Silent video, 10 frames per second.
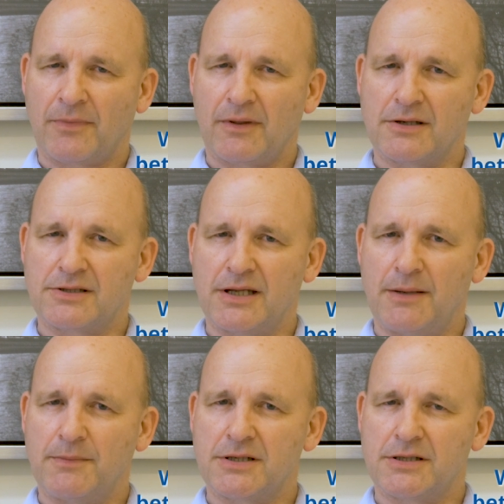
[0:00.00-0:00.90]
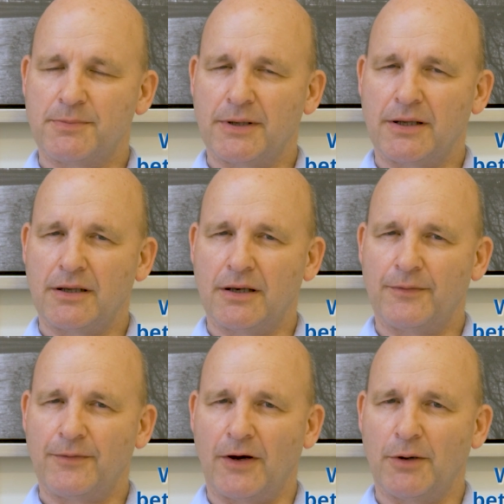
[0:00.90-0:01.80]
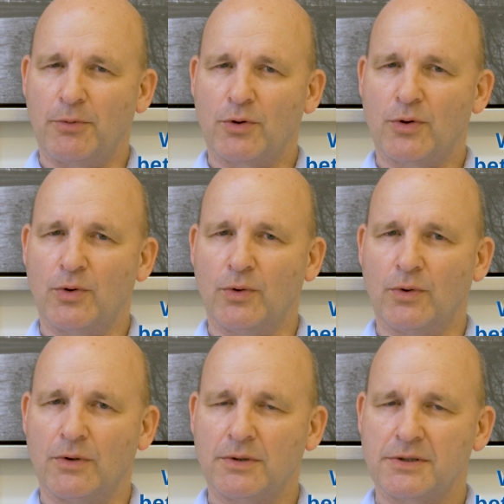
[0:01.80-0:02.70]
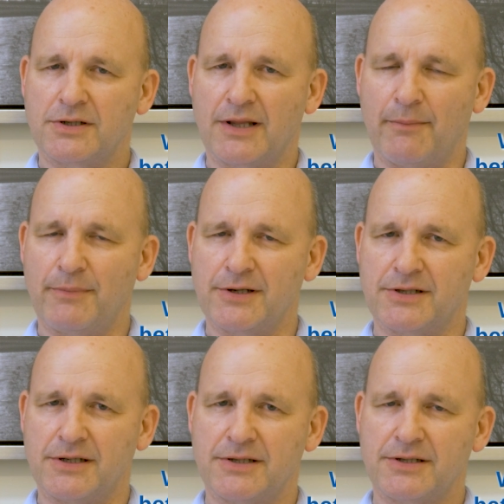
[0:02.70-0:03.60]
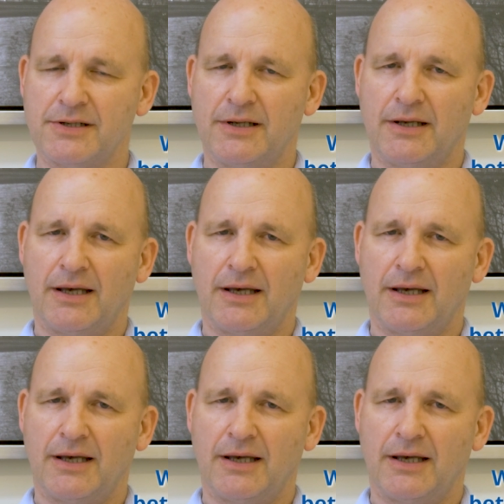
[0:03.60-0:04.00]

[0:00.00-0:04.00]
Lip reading: there's deemed to be a viable core to that business,